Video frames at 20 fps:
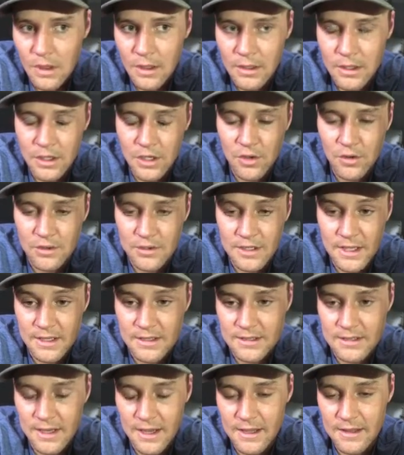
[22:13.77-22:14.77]
you know,
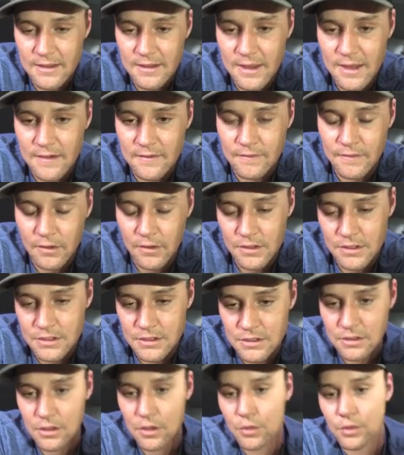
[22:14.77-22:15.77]
and take that very
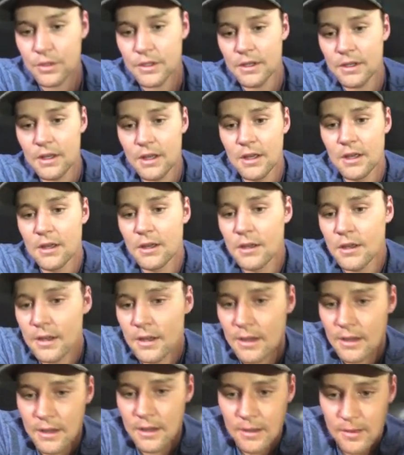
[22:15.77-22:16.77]
slowly.
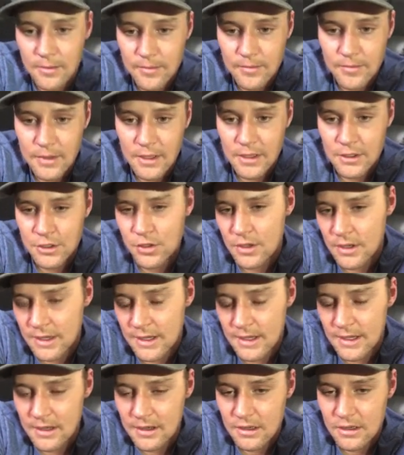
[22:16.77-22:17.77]

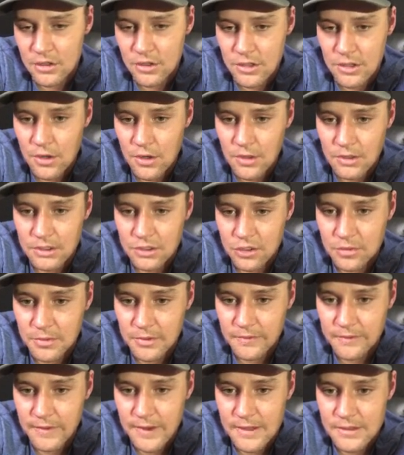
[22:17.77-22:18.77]
Again, you can go a little
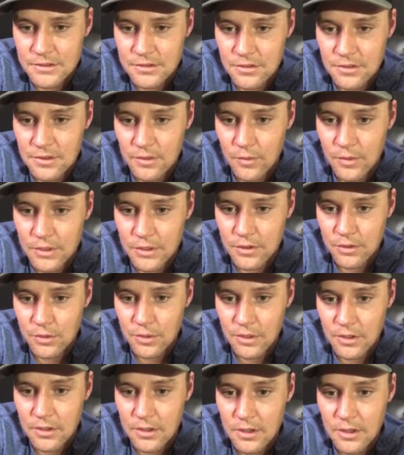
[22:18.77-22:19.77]
bit faster than when
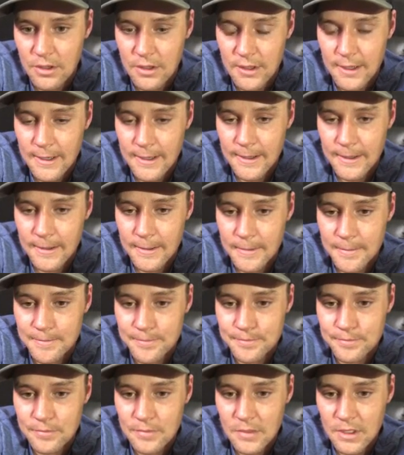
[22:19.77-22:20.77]
you were
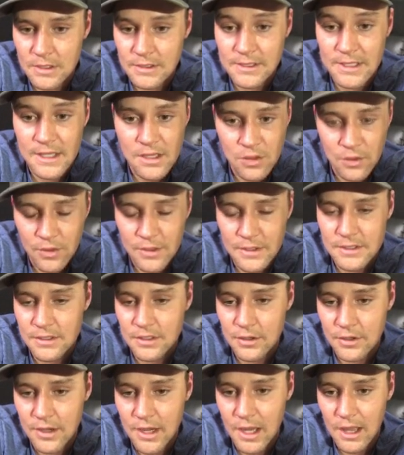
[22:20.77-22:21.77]

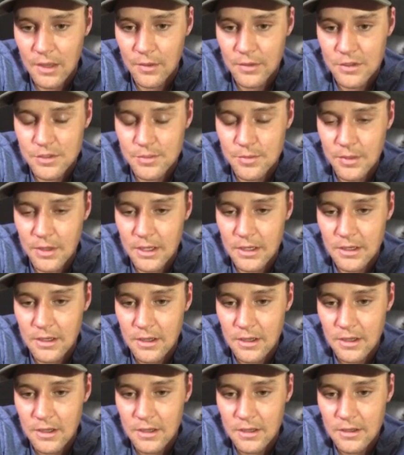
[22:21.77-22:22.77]
decreasing your calories, but
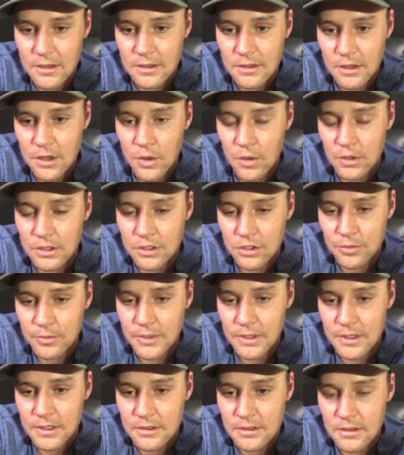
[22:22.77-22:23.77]
go a little
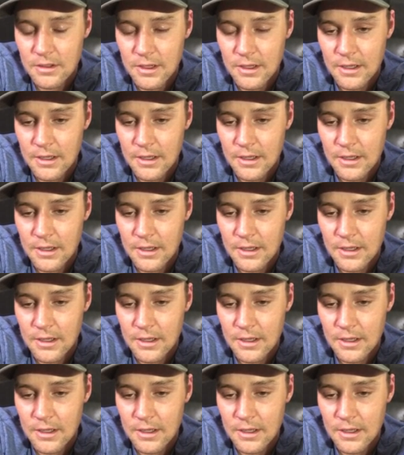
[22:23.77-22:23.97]
bit